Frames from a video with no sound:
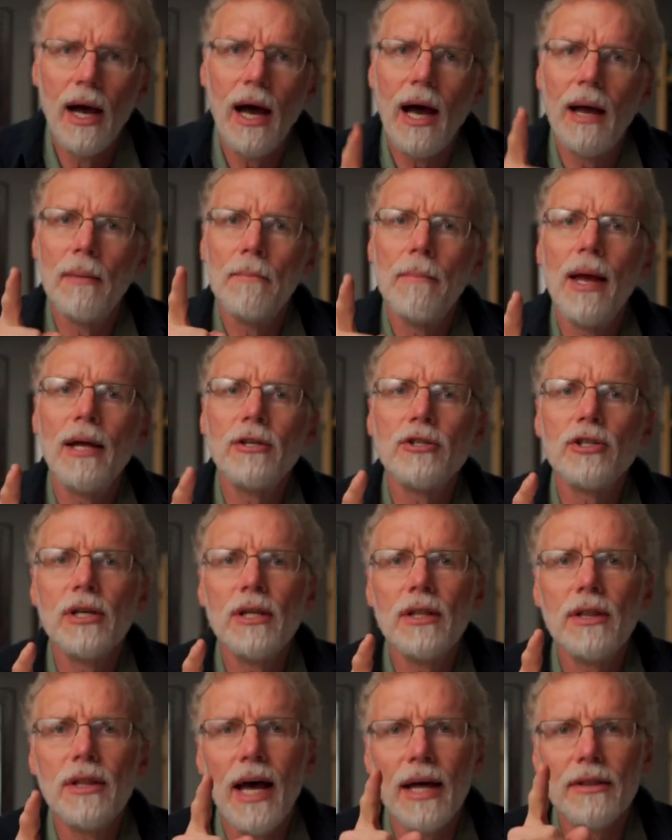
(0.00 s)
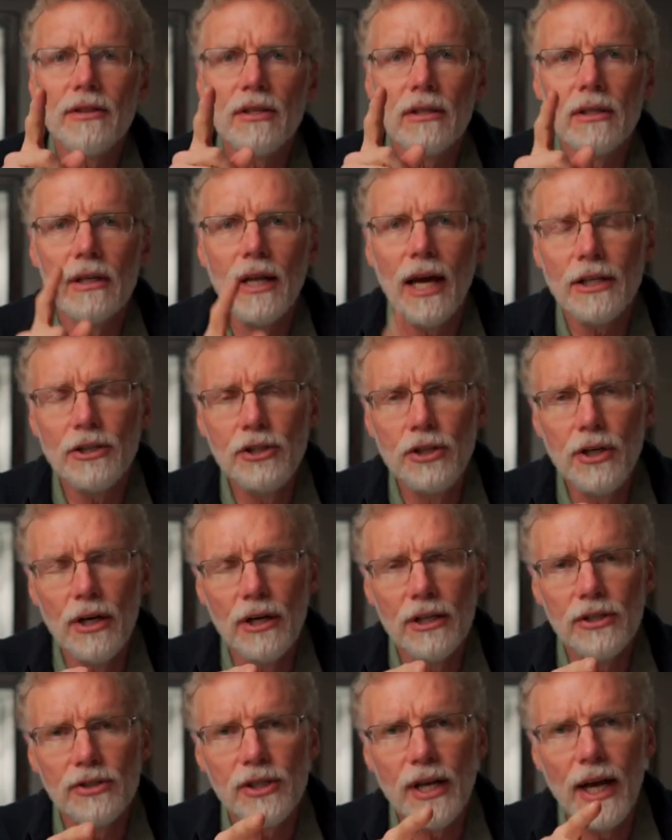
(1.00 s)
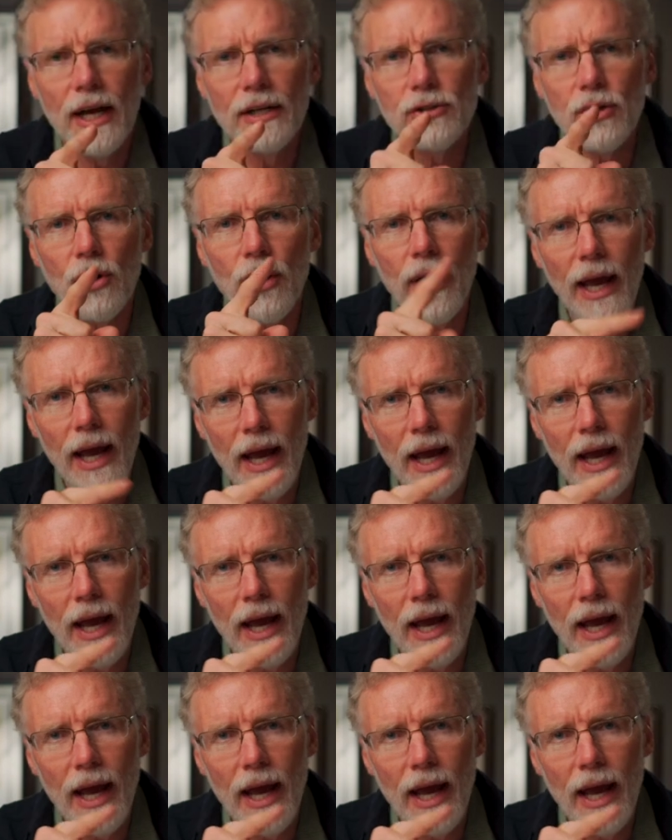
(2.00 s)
I mentioned that the lectionary schedule